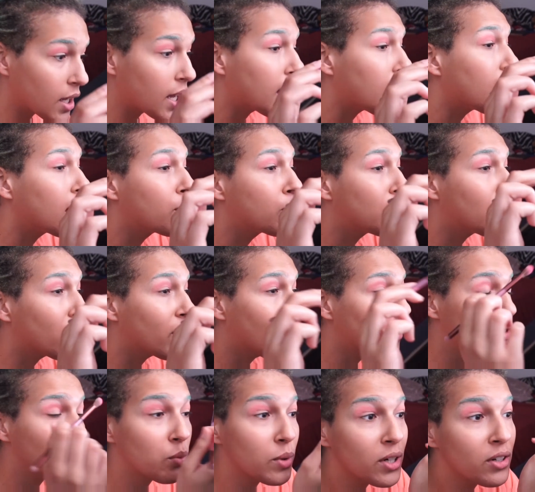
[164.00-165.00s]
And we don't have
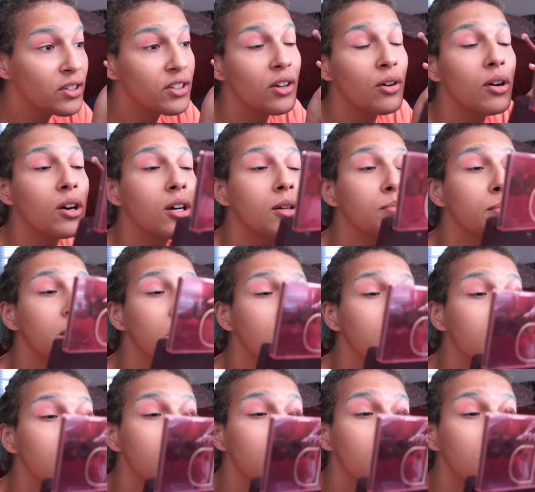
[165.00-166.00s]
to work so hard
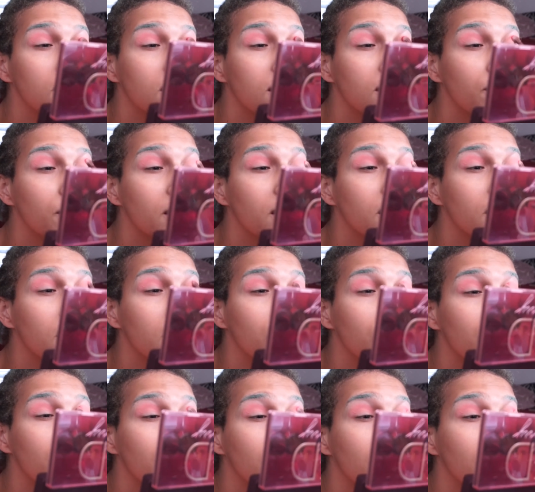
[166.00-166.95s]
because it's blending in with the